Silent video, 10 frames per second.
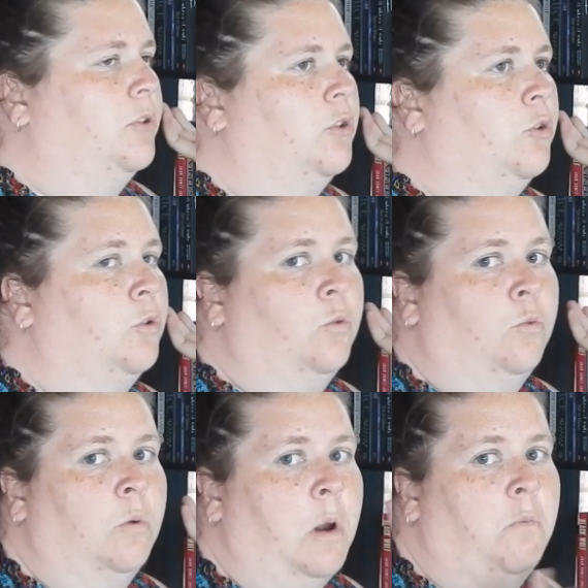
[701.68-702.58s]

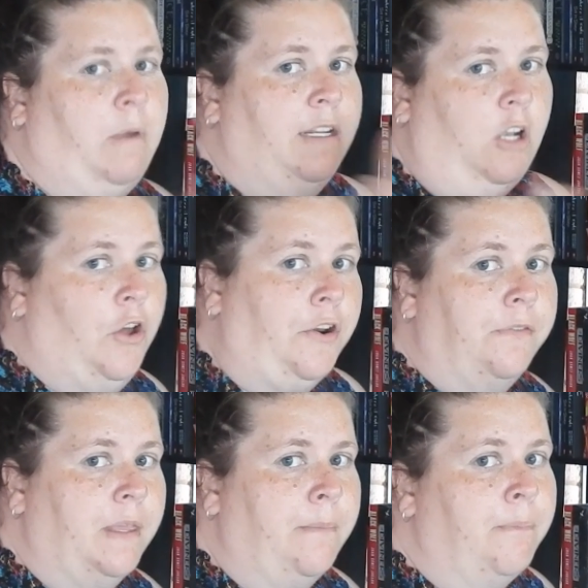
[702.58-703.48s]
to read a lot of
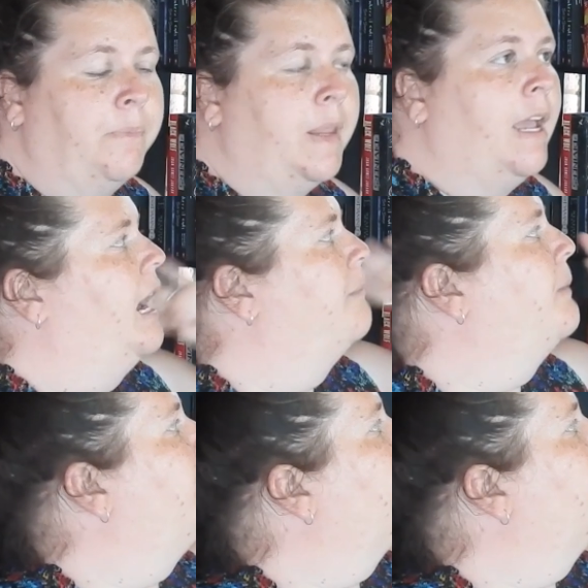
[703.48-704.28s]
them. I might